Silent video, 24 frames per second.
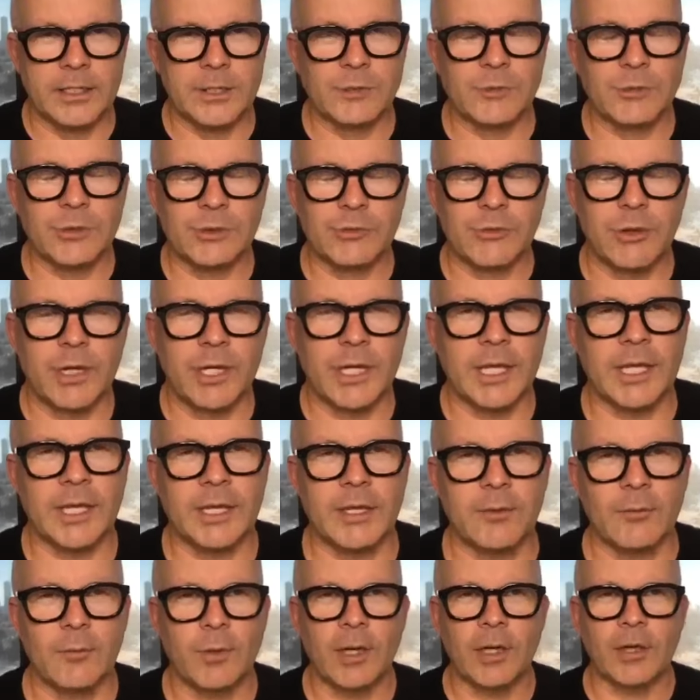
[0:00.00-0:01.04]
Chris Gray
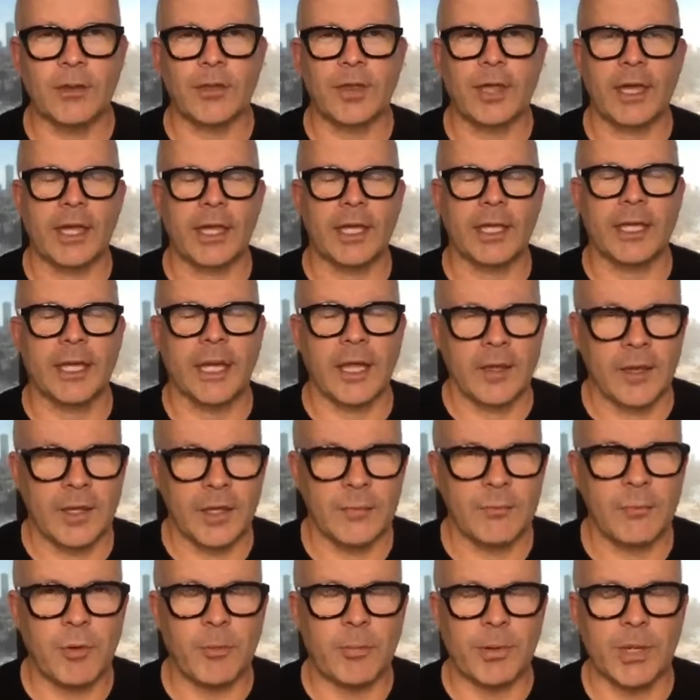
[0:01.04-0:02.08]
here with another
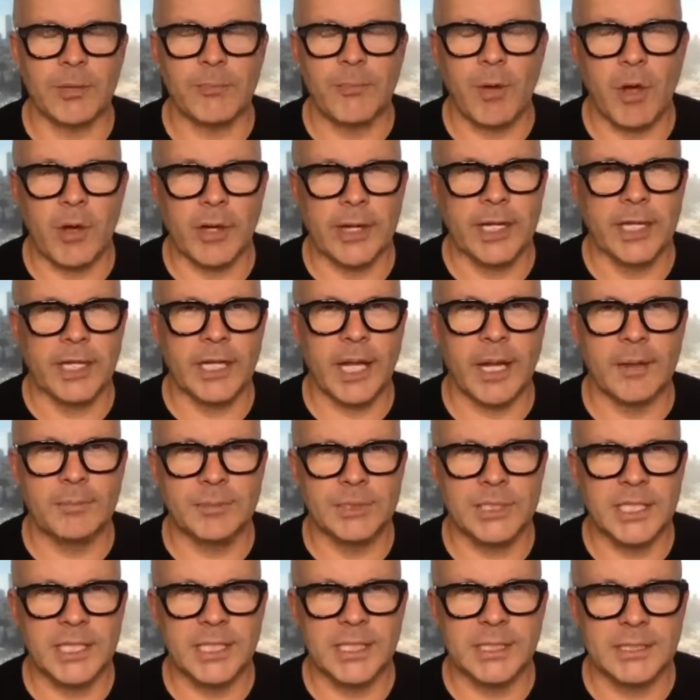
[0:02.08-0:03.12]
property market
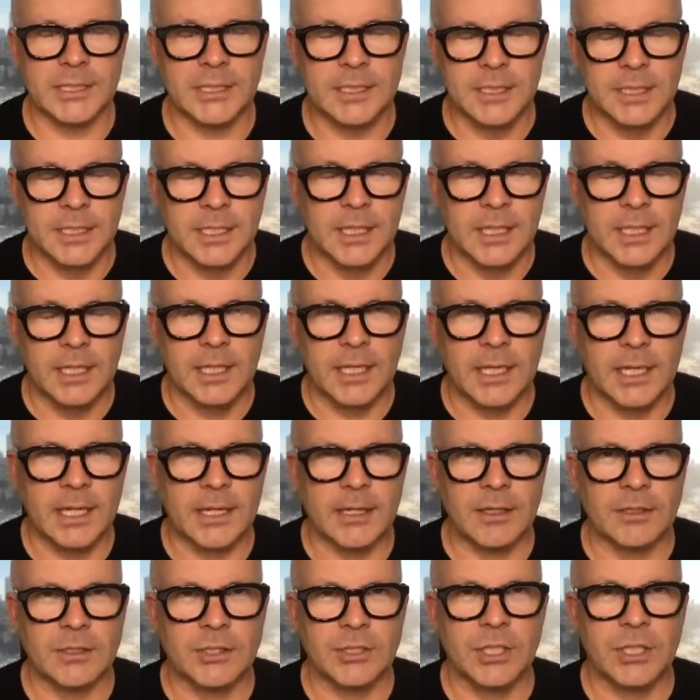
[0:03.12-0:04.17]
update.
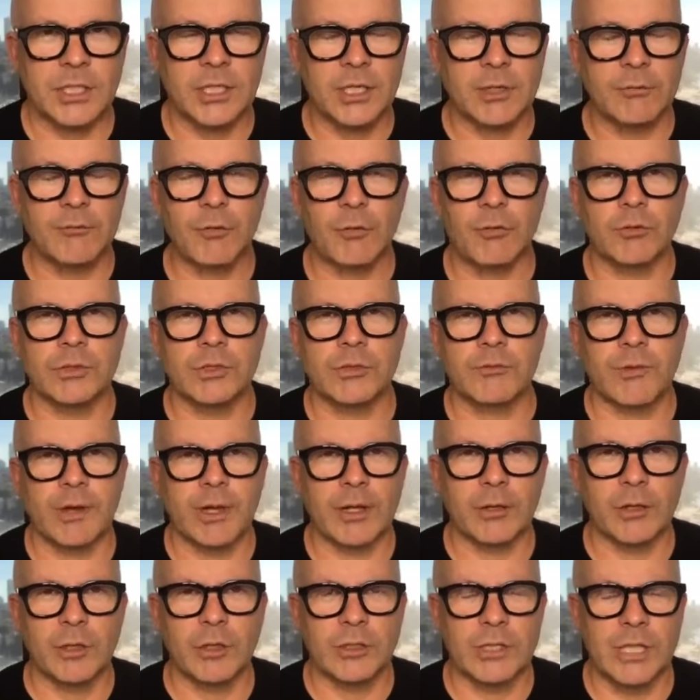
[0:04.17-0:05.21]
Now, certainly rules
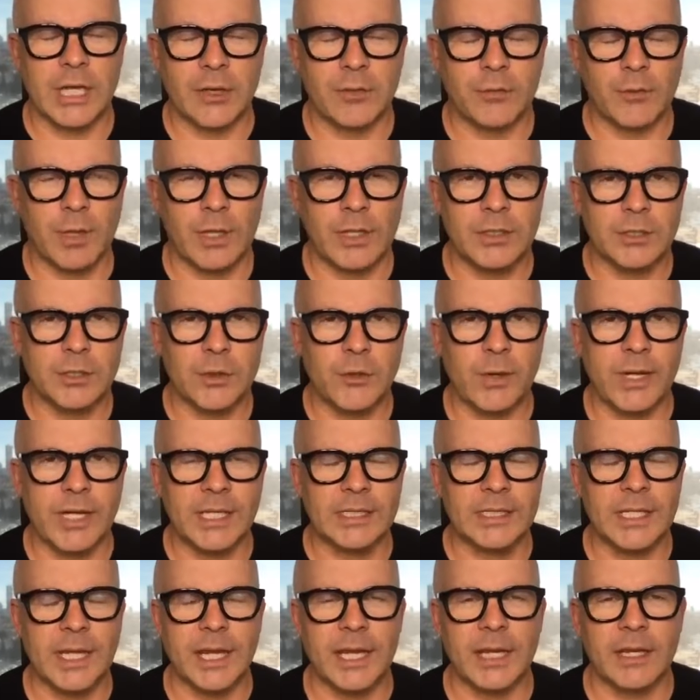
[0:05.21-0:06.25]
around New South Wales,
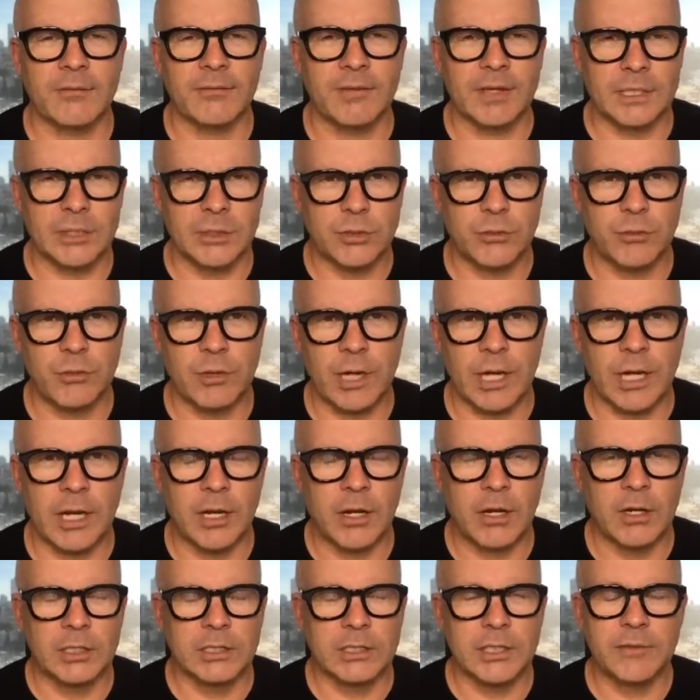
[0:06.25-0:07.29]
Queensland, and Victoria
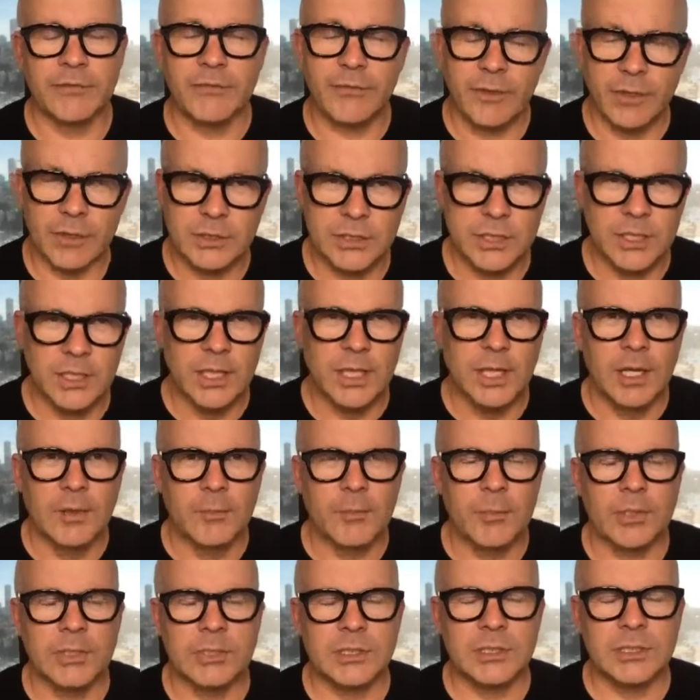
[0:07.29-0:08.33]
are different,
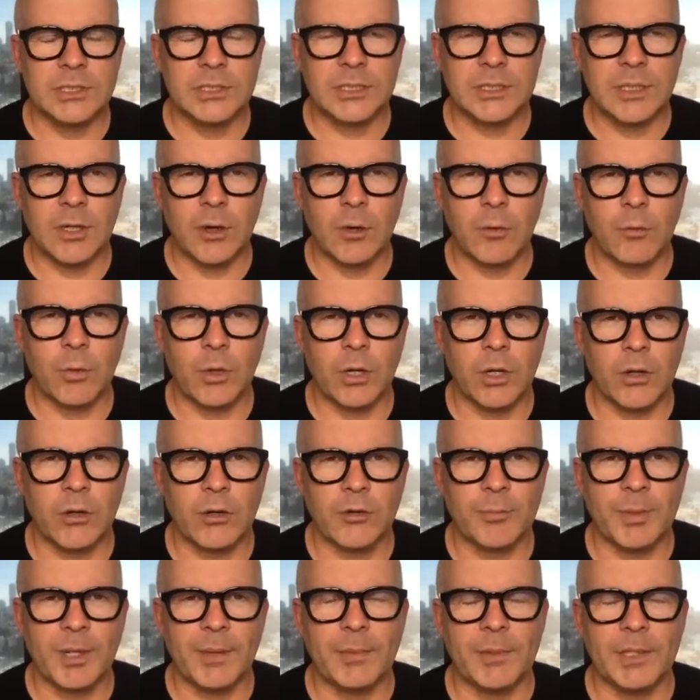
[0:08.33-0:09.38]
but what a lot
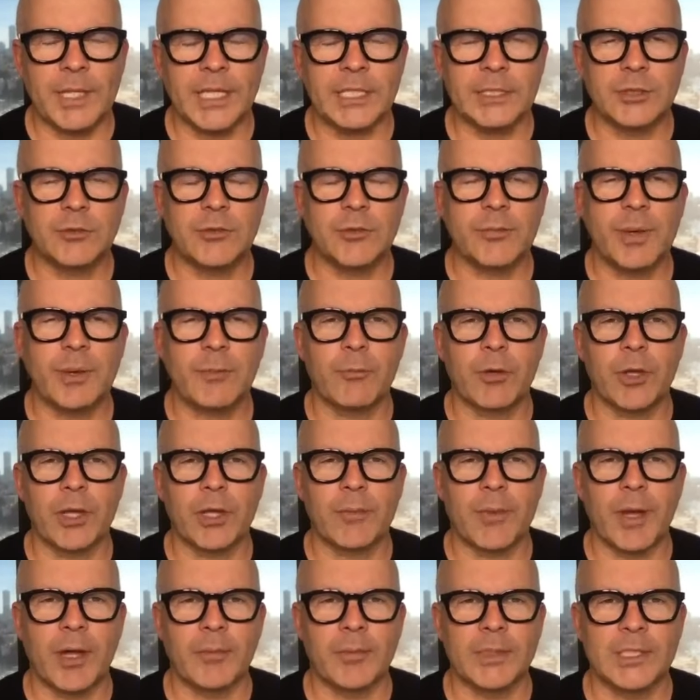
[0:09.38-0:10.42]
of people need to remember at the
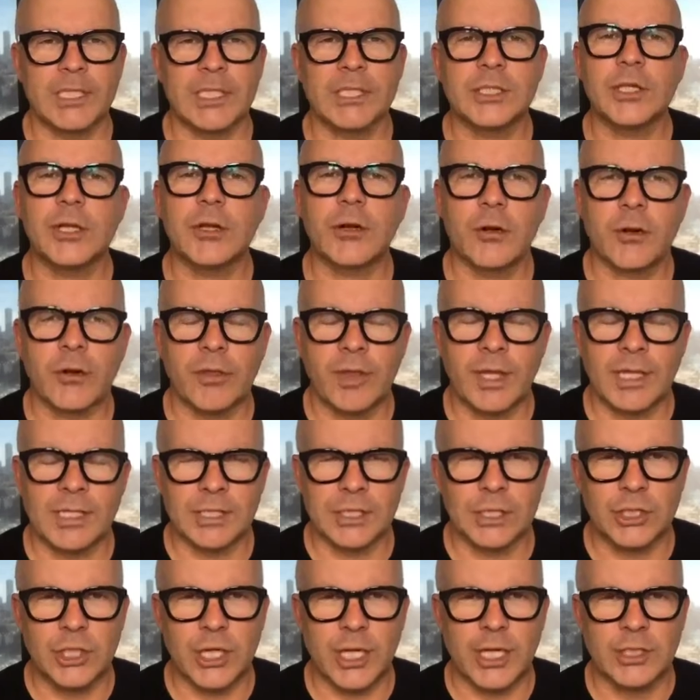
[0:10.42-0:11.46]
moment is a lot of things
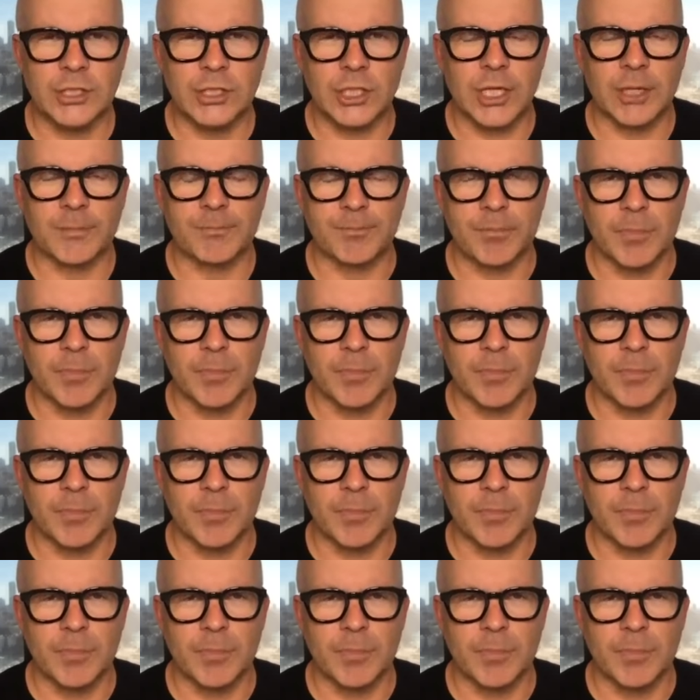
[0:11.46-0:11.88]
are changing.